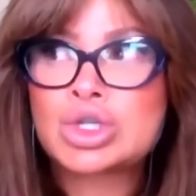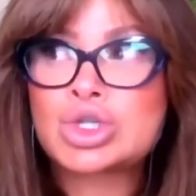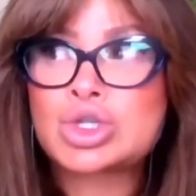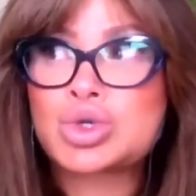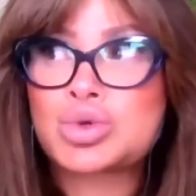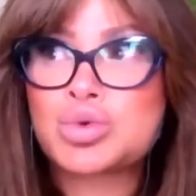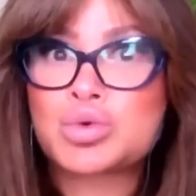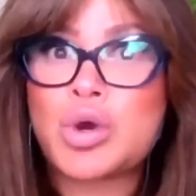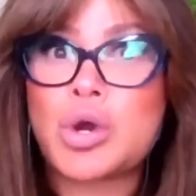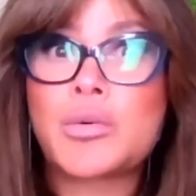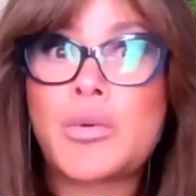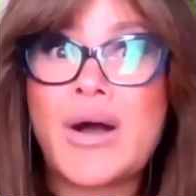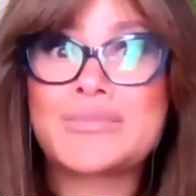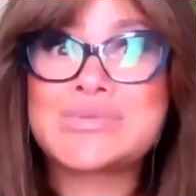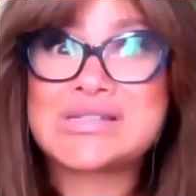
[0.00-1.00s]
to grow
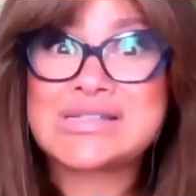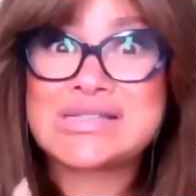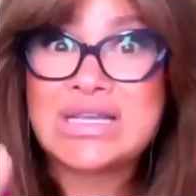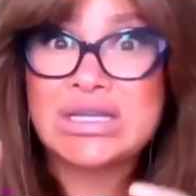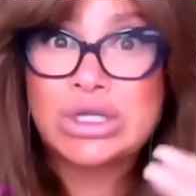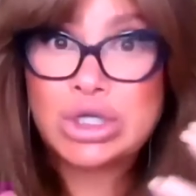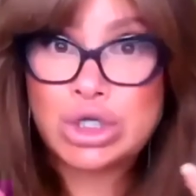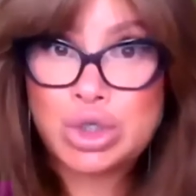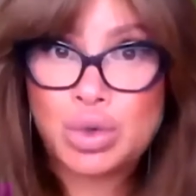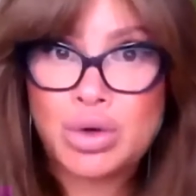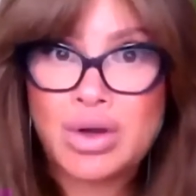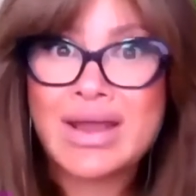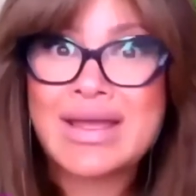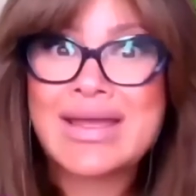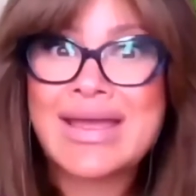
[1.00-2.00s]
up
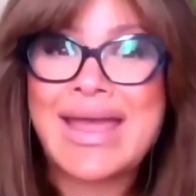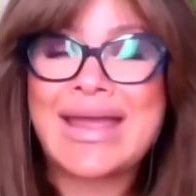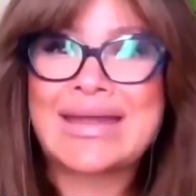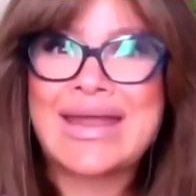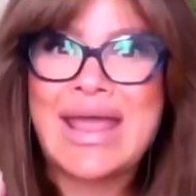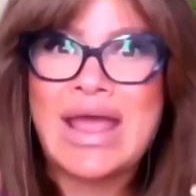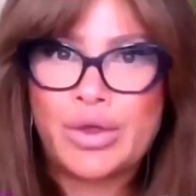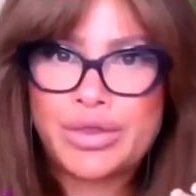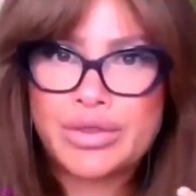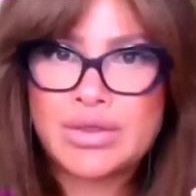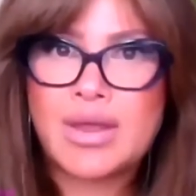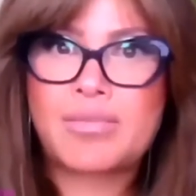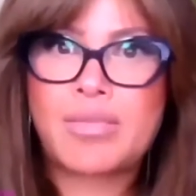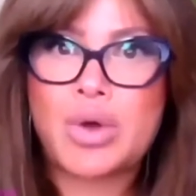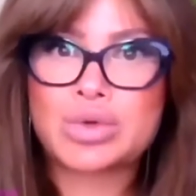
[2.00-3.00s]
secure and healthy
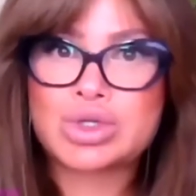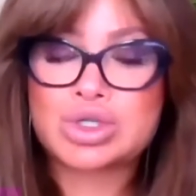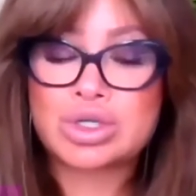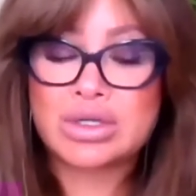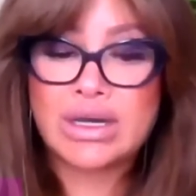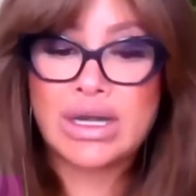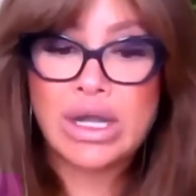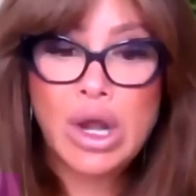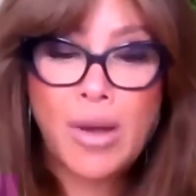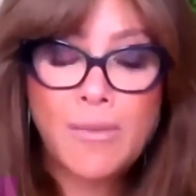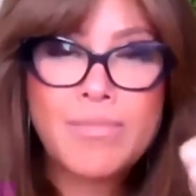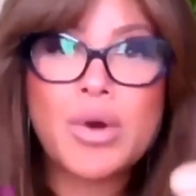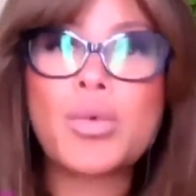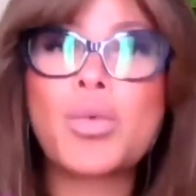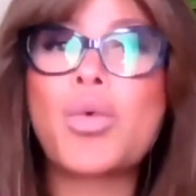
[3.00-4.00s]
emotionally.
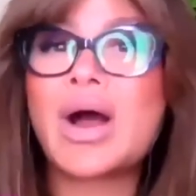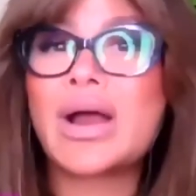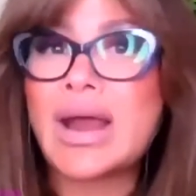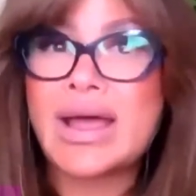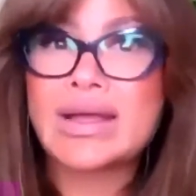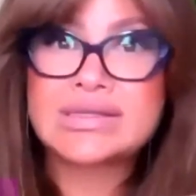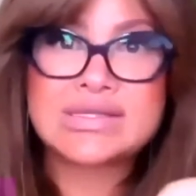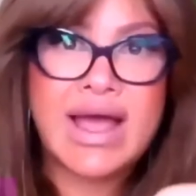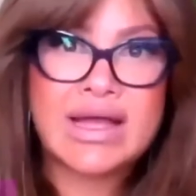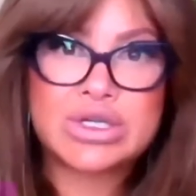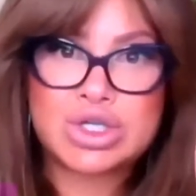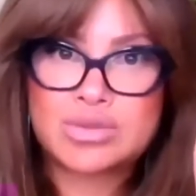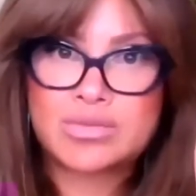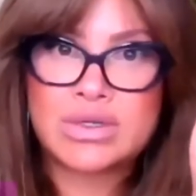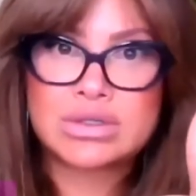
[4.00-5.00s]
Number 1
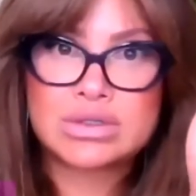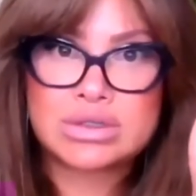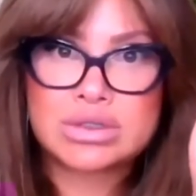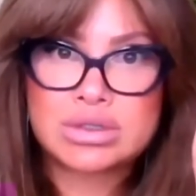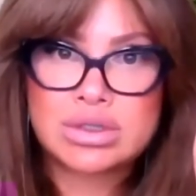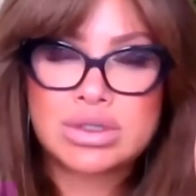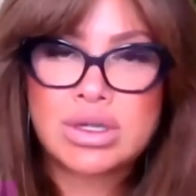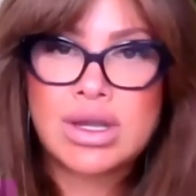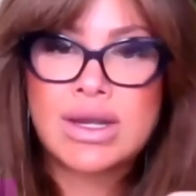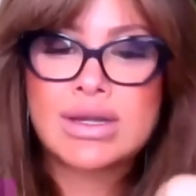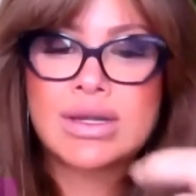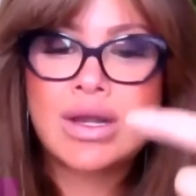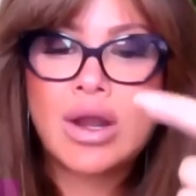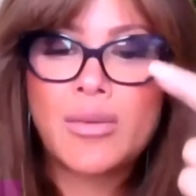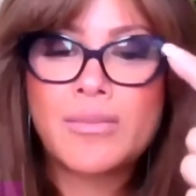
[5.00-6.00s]
attachment.
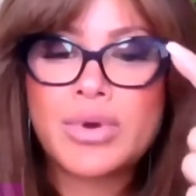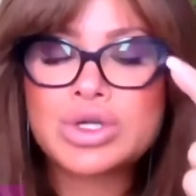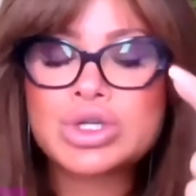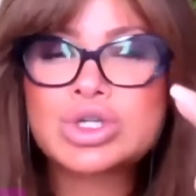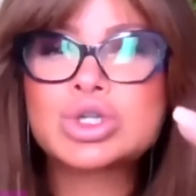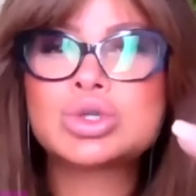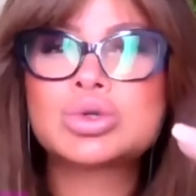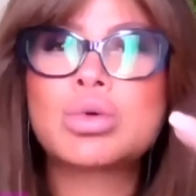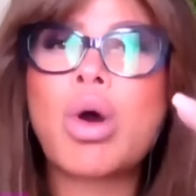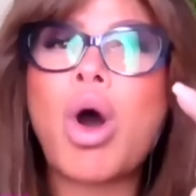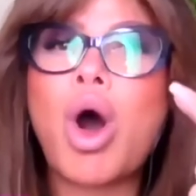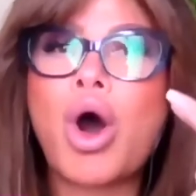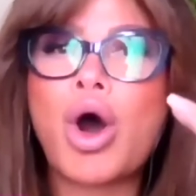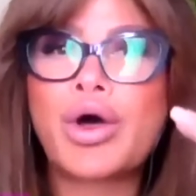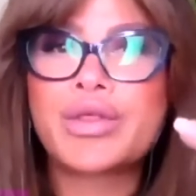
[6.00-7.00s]
Number 2
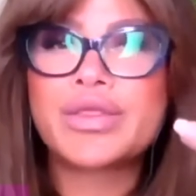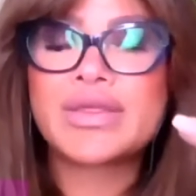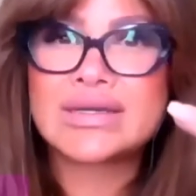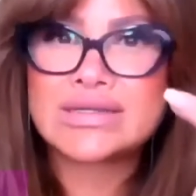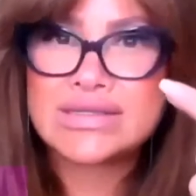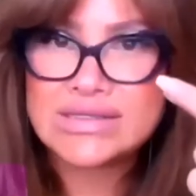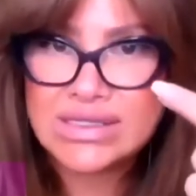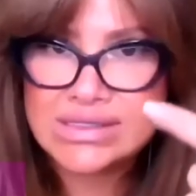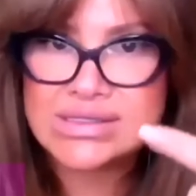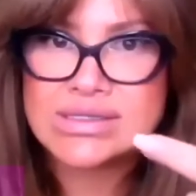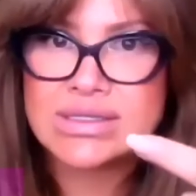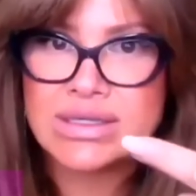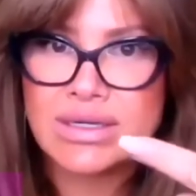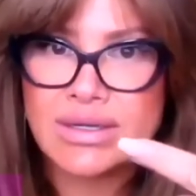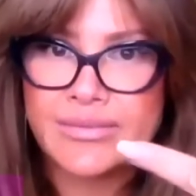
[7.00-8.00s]

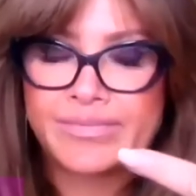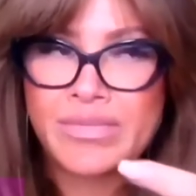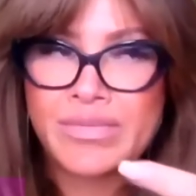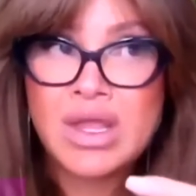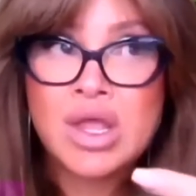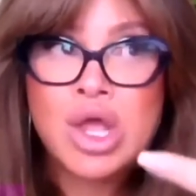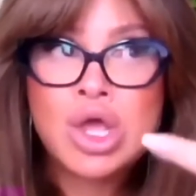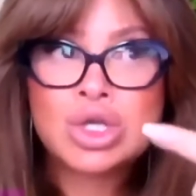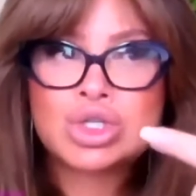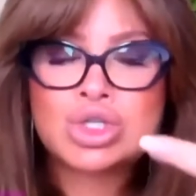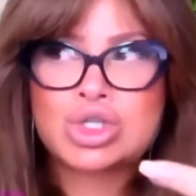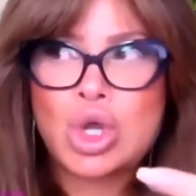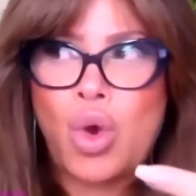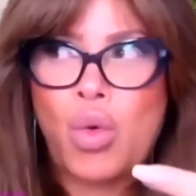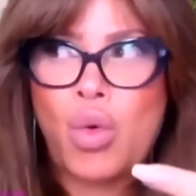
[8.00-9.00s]
authenticity.
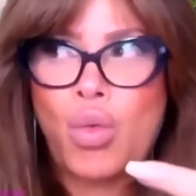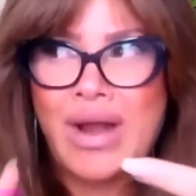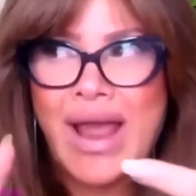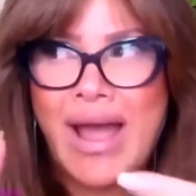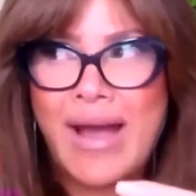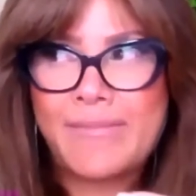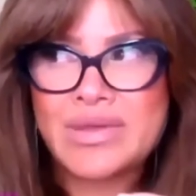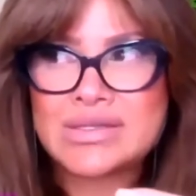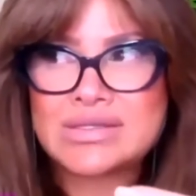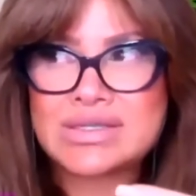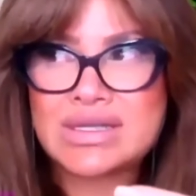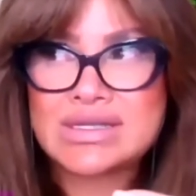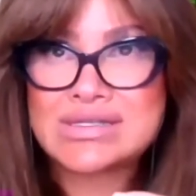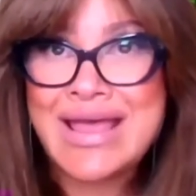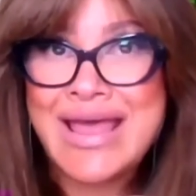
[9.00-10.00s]
So what happens
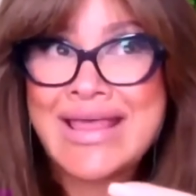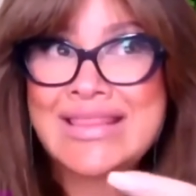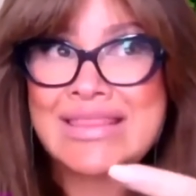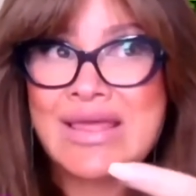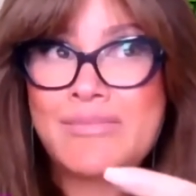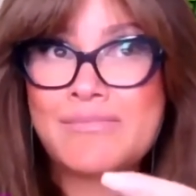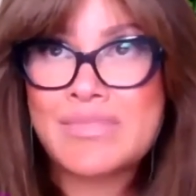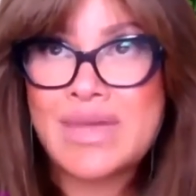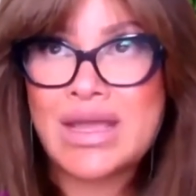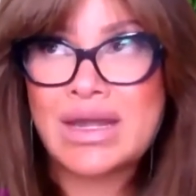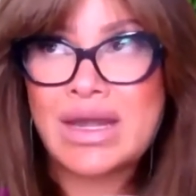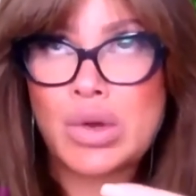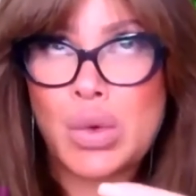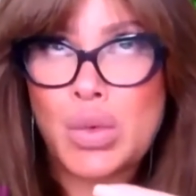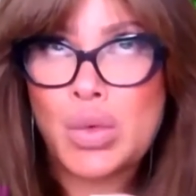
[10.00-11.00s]
is the
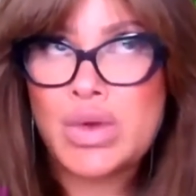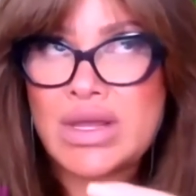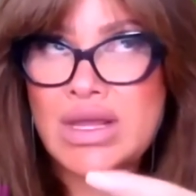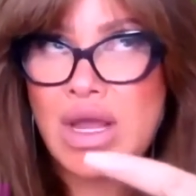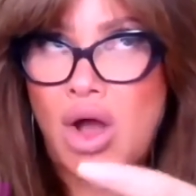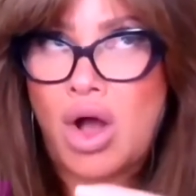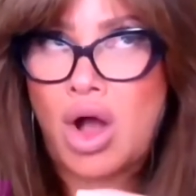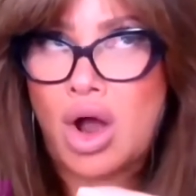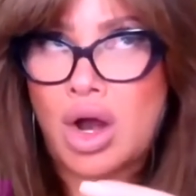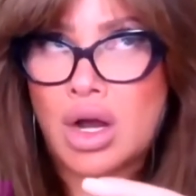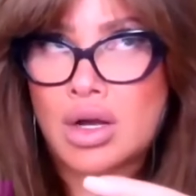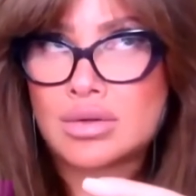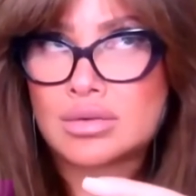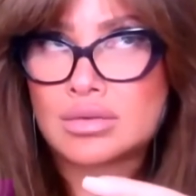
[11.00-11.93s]
minute we are